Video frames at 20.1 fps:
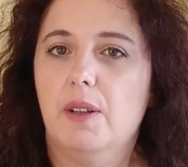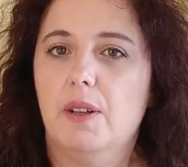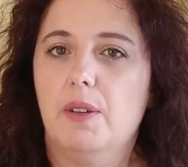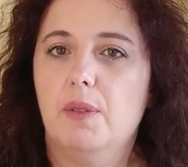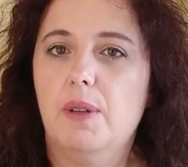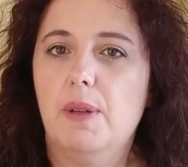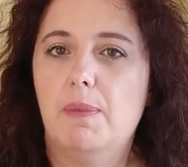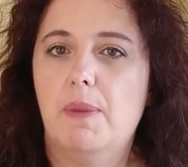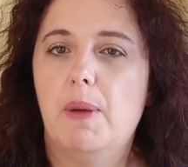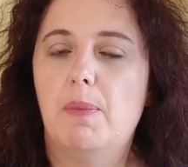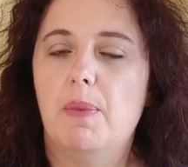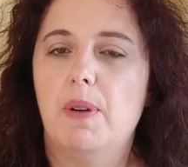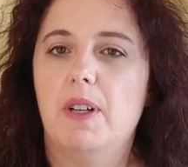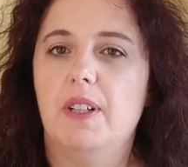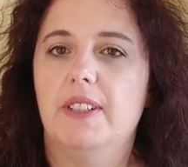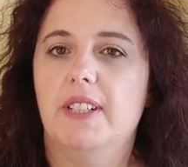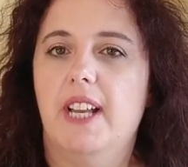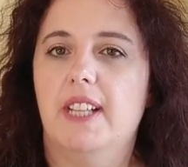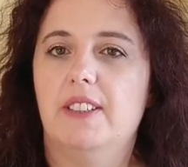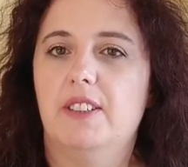Remember
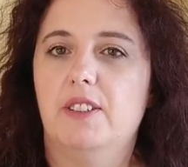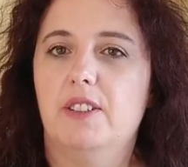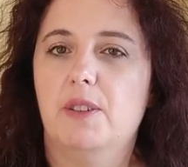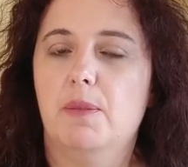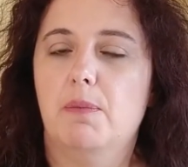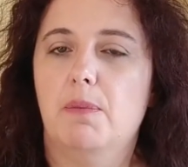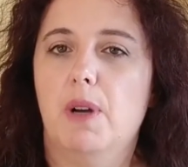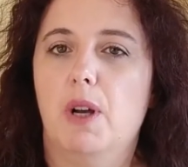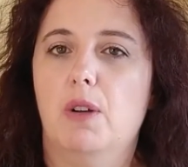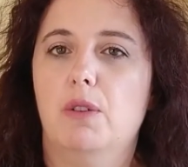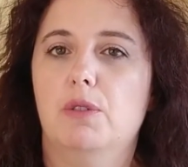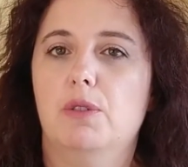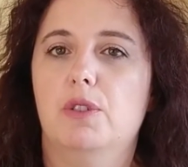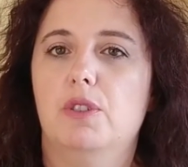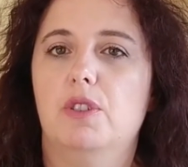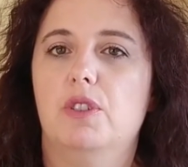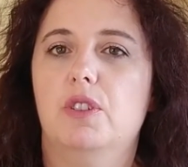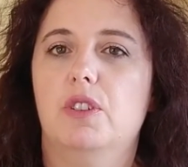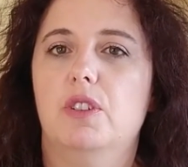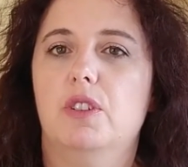that the
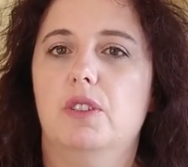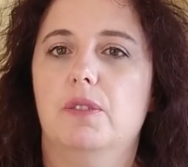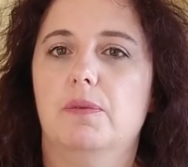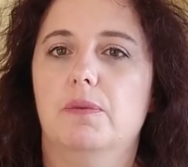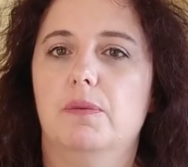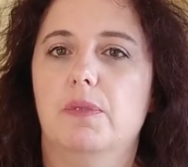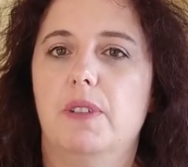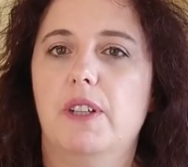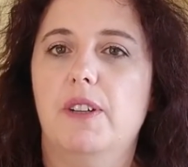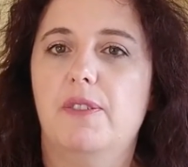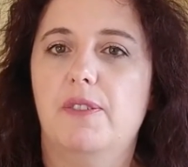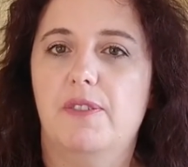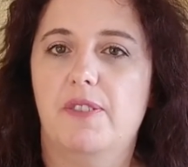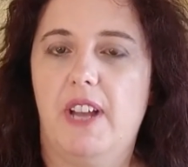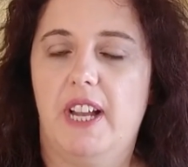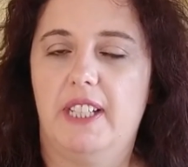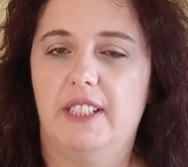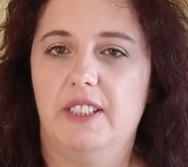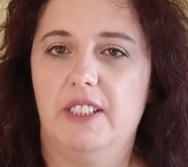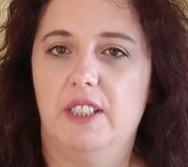most
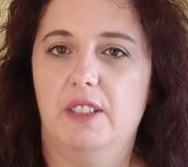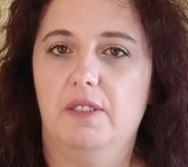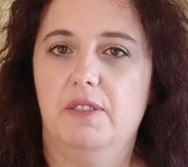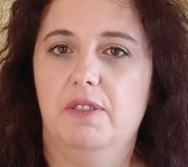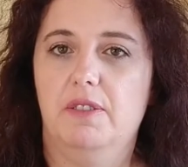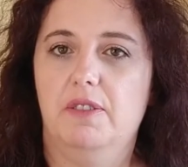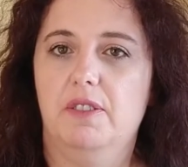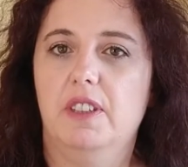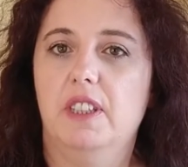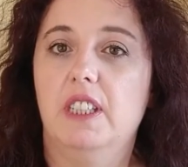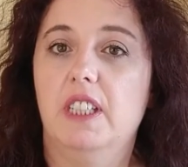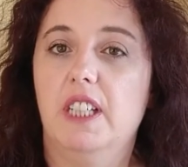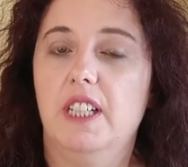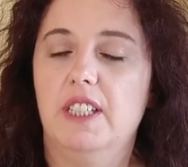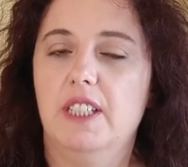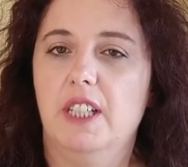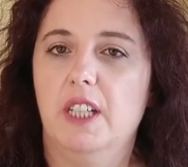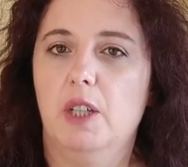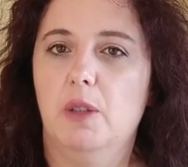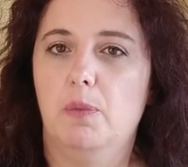effective
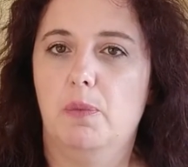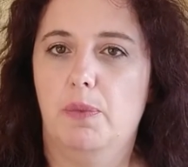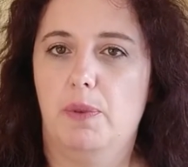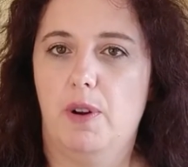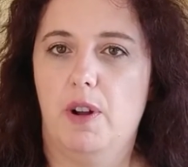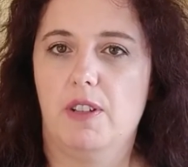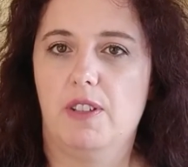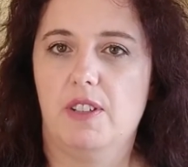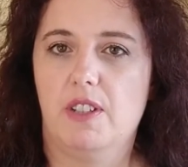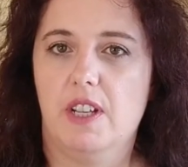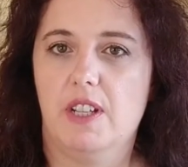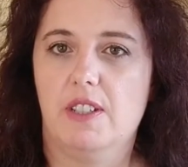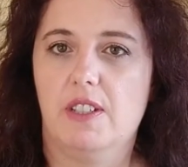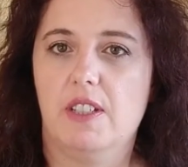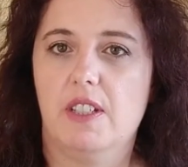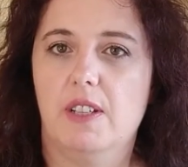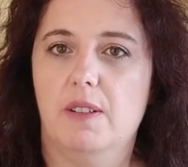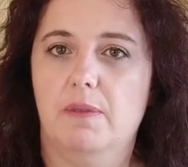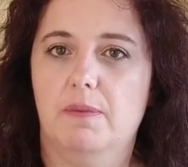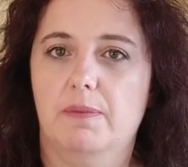learning
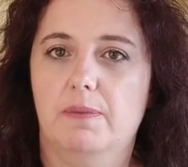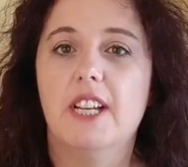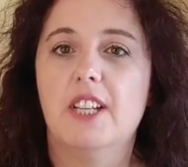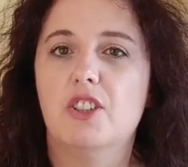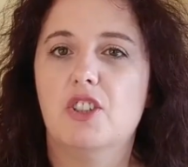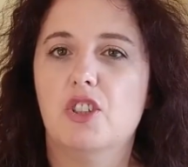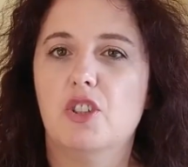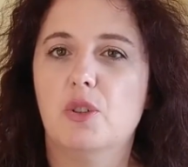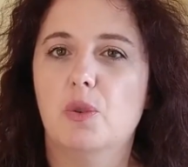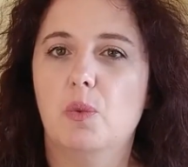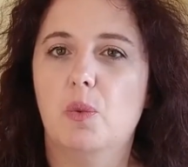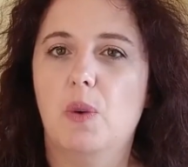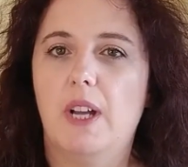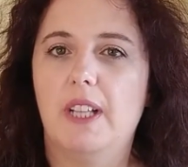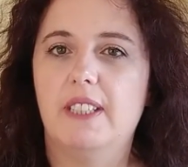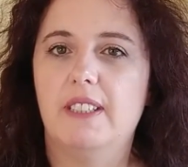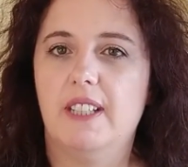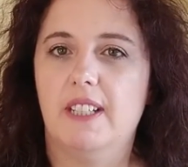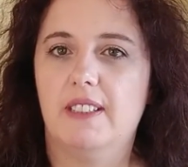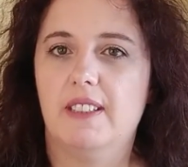process, it's the
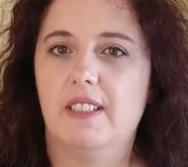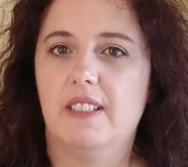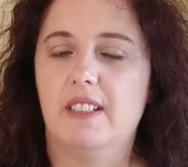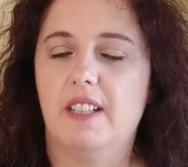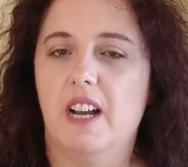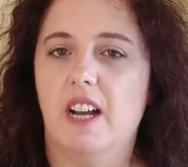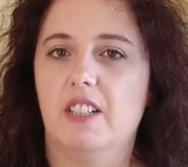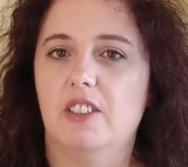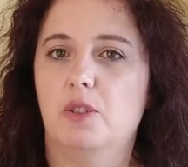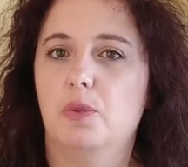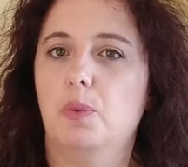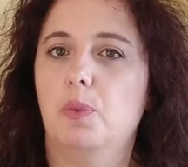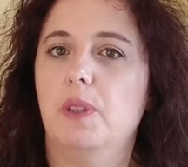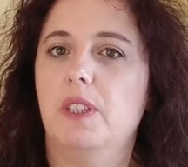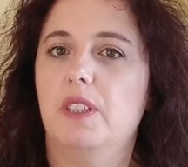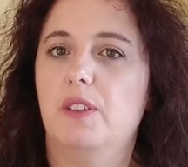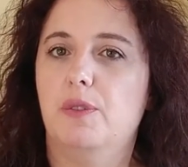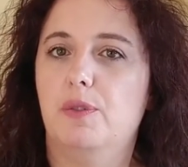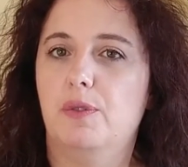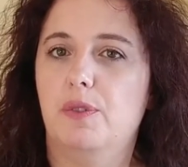one that starts
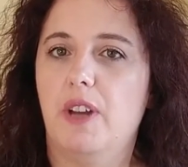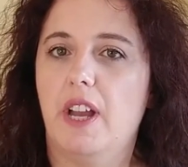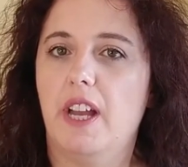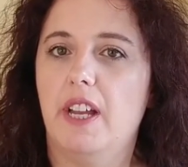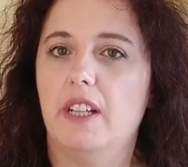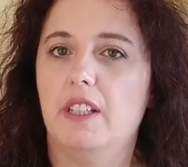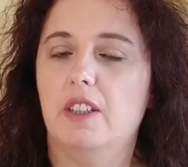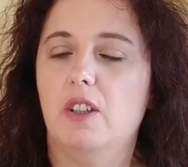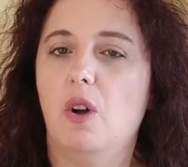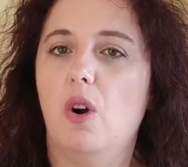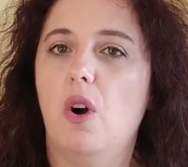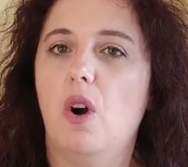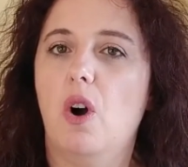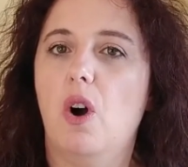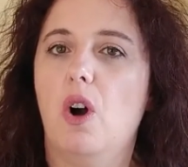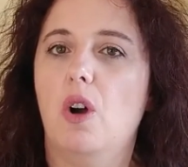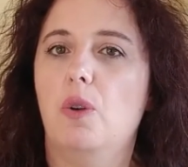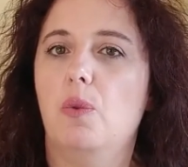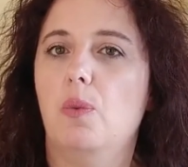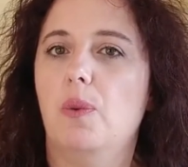with a fail
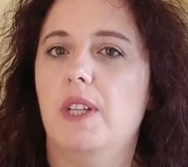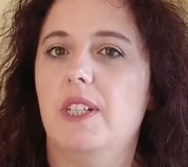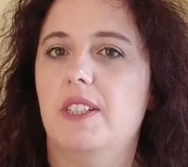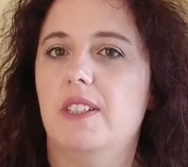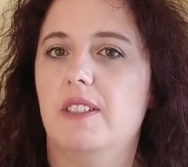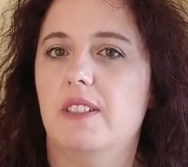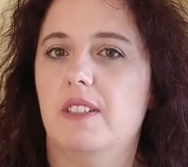or with